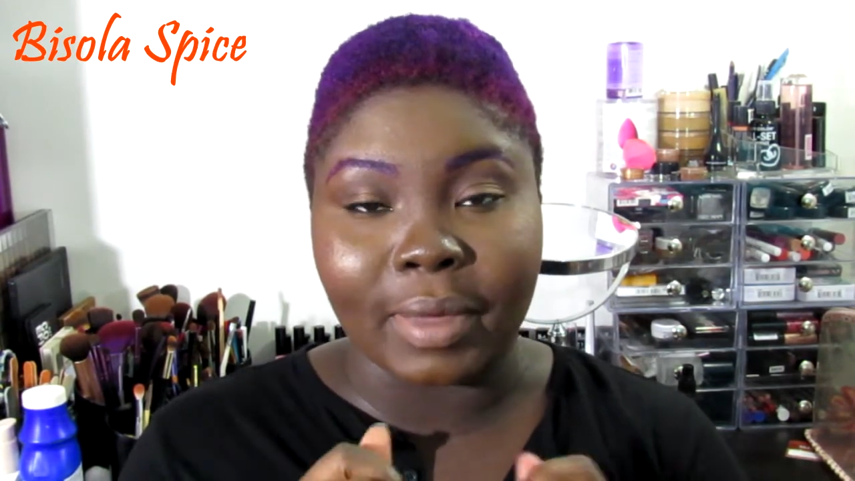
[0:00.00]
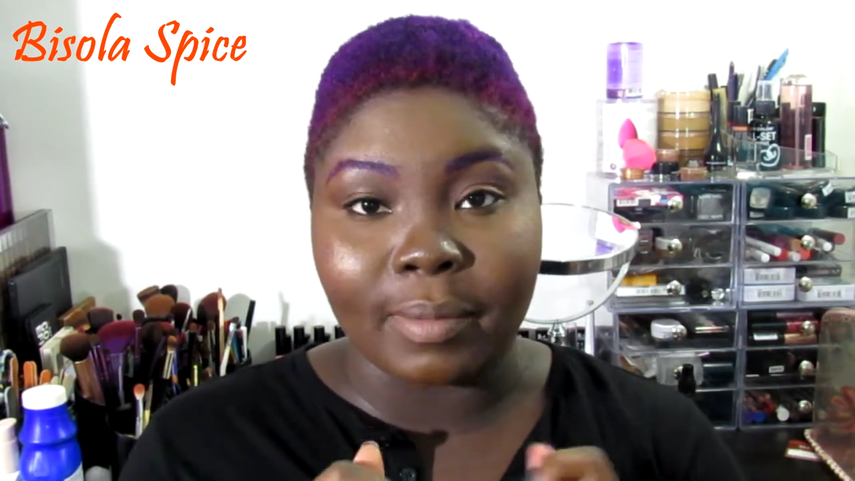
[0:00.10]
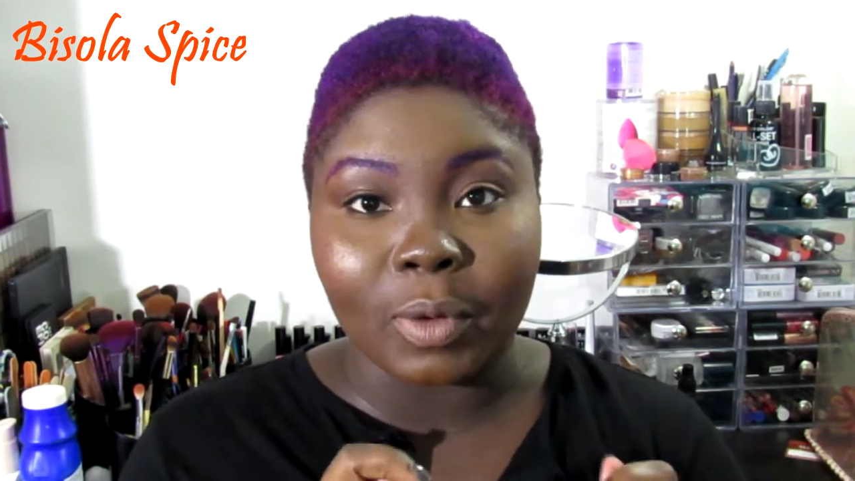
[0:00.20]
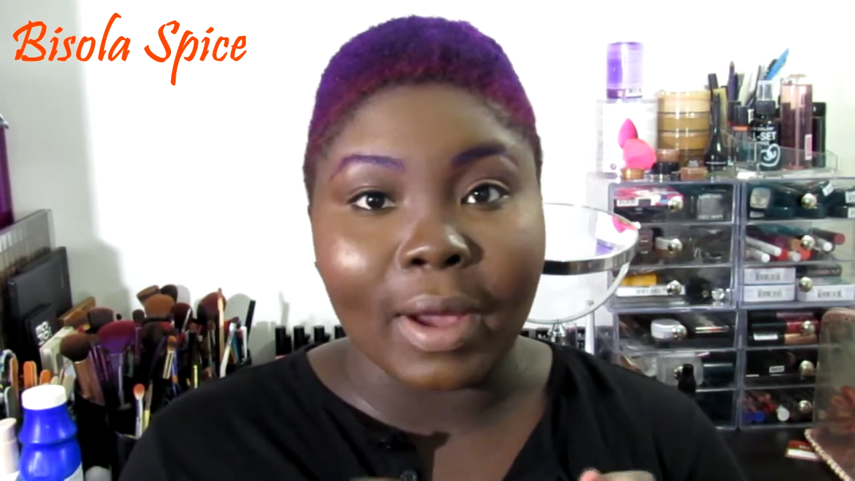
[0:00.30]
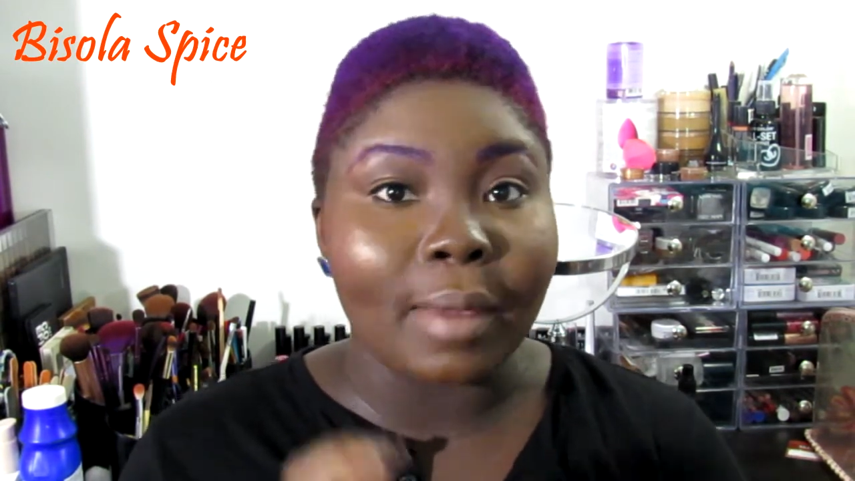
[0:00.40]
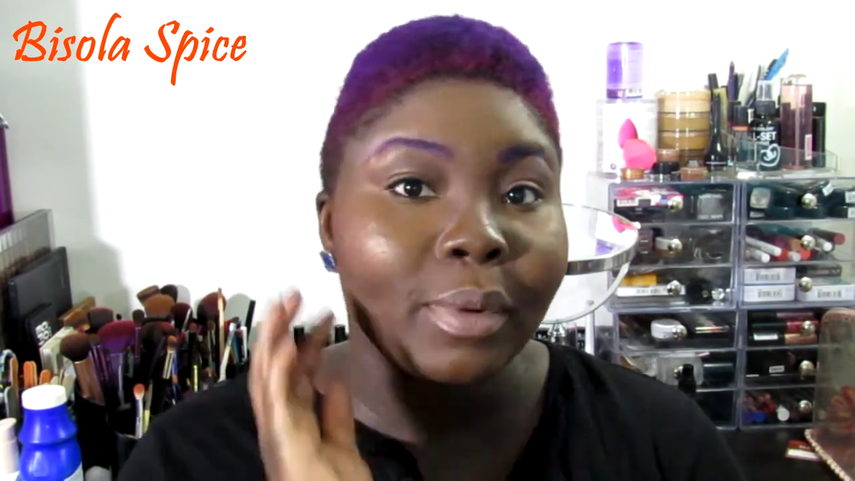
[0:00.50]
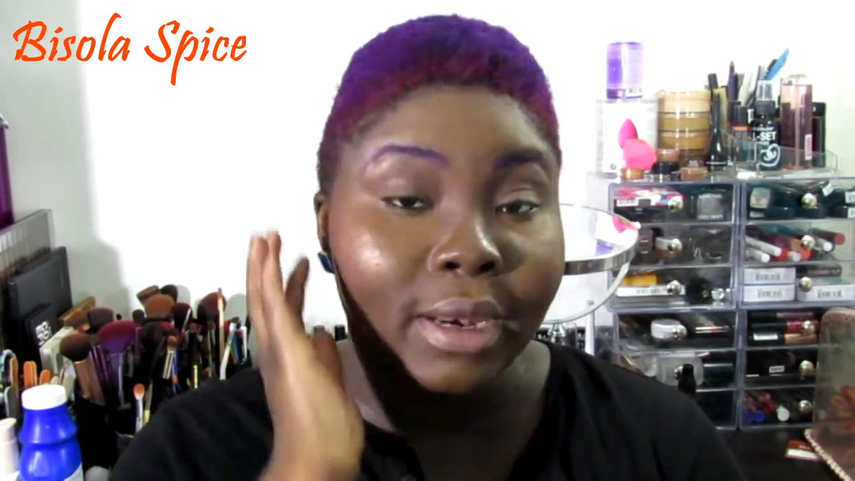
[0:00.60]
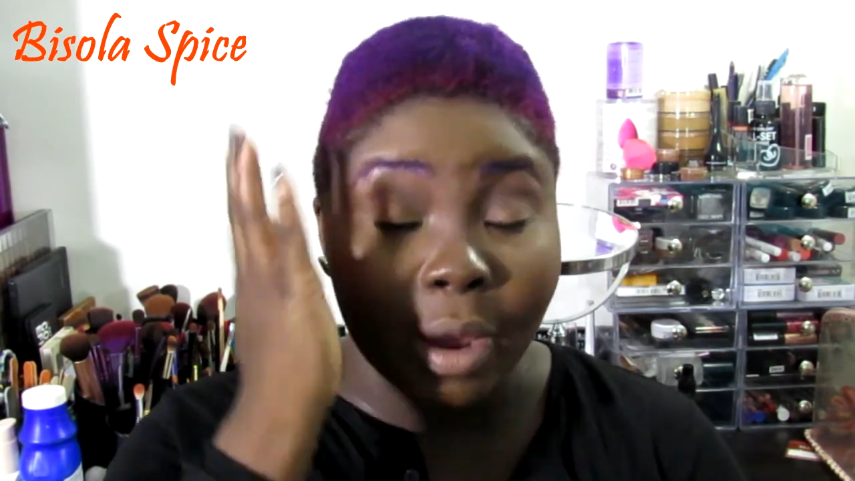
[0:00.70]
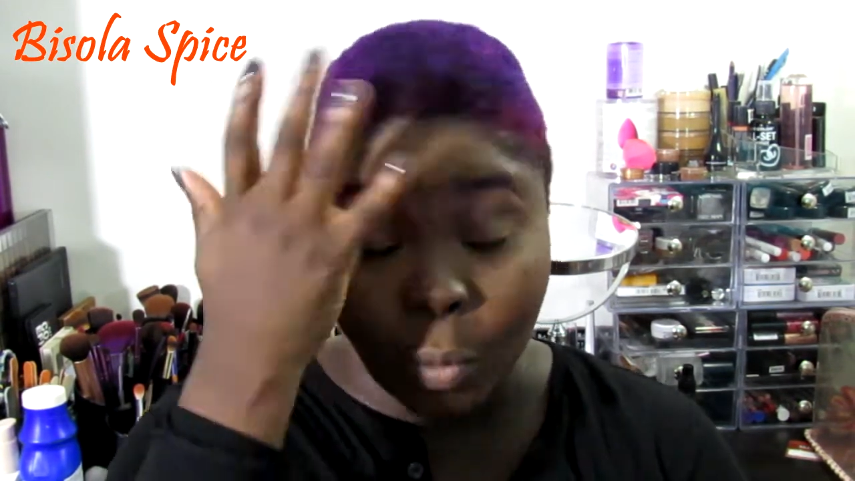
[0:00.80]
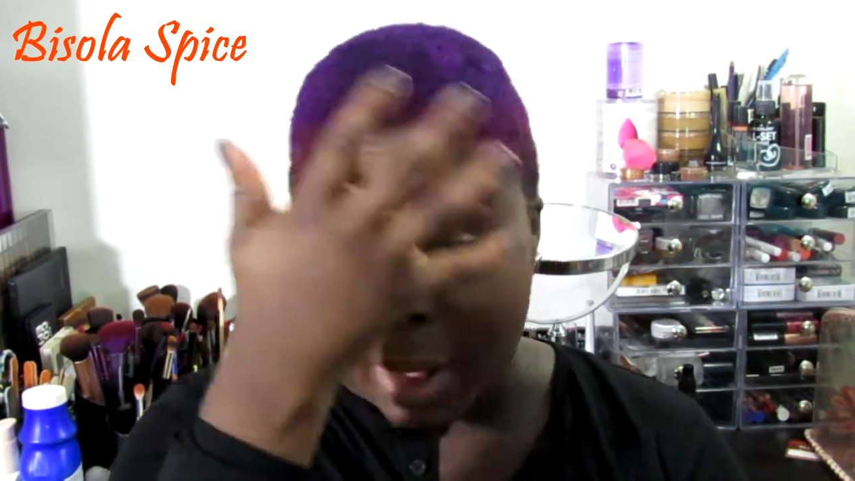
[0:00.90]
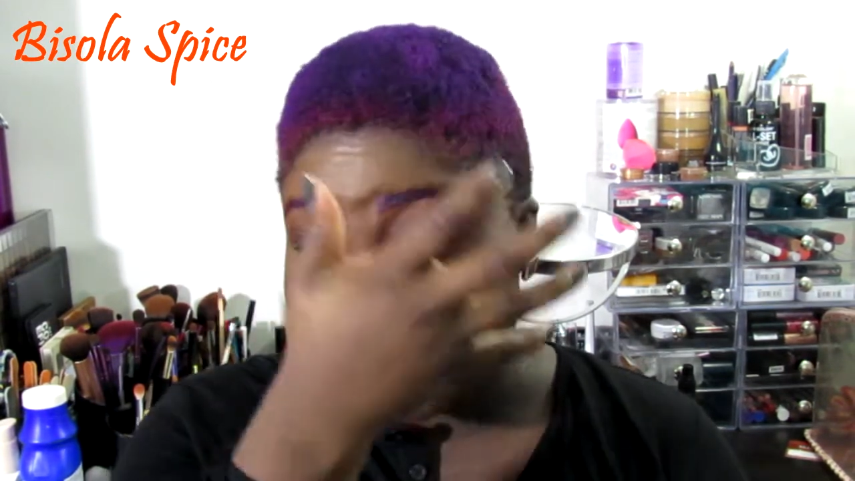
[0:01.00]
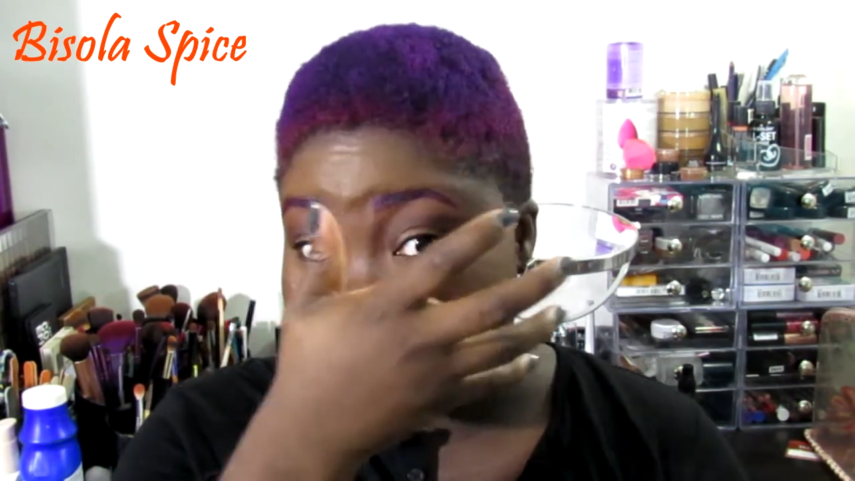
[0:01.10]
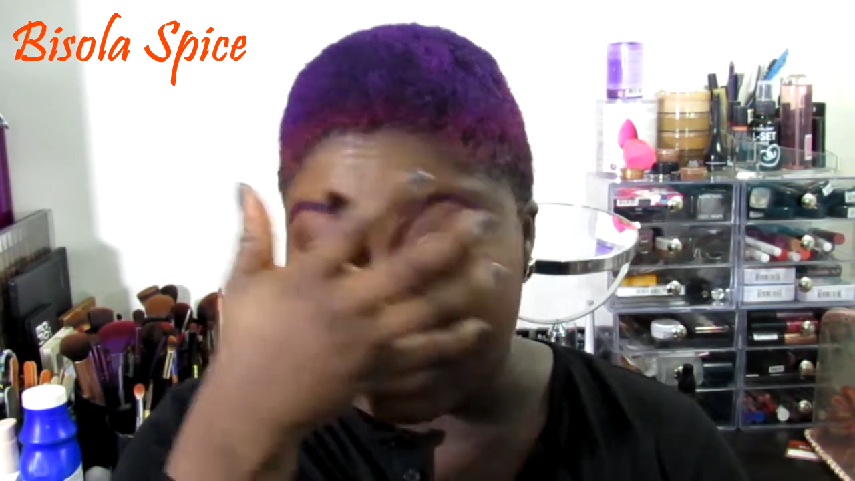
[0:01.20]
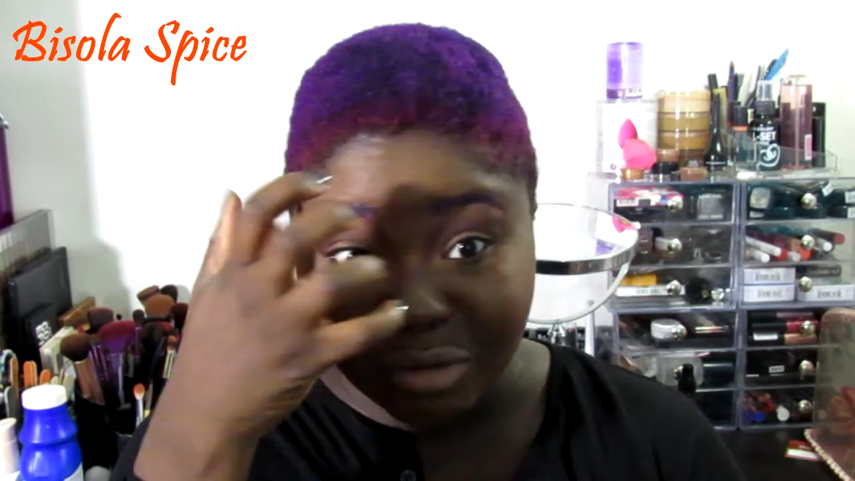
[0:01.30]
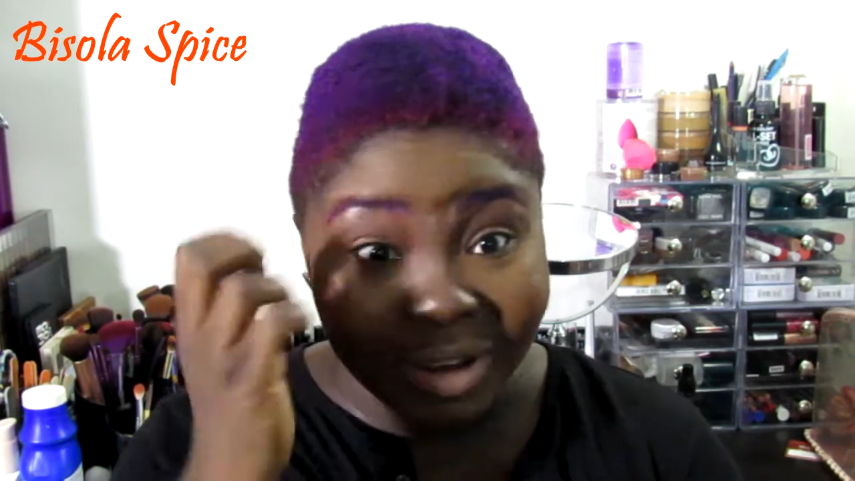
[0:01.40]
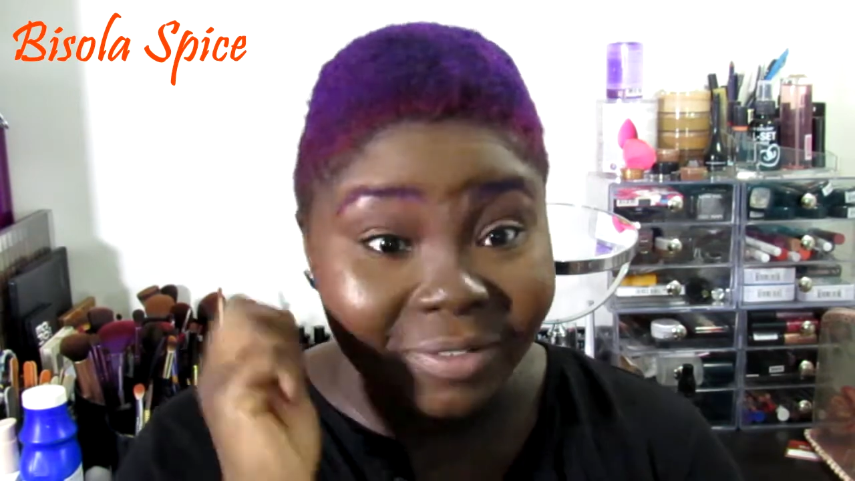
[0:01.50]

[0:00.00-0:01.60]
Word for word: baby wipe and I wipe all over my